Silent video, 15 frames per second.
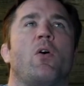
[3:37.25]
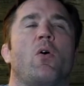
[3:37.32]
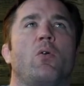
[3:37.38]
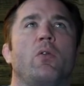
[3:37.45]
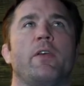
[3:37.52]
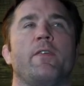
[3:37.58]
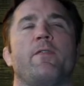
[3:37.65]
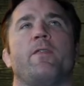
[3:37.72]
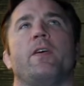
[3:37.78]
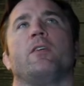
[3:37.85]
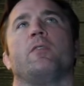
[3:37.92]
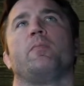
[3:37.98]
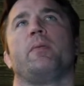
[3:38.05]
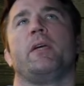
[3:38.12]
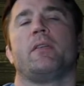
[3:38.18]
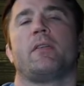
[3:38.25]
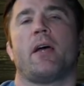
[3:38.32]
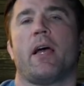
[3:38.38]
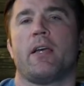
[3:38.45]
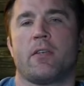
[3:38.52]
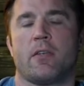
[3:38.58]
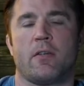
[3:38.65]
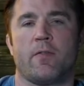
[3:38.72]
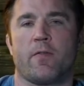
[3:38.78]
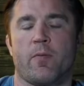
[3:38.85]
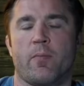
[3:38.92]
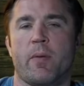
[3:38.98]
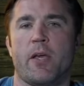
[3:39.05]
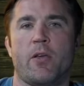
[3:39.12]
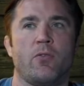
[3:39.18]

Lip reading: Holyfield beat Tyson for me.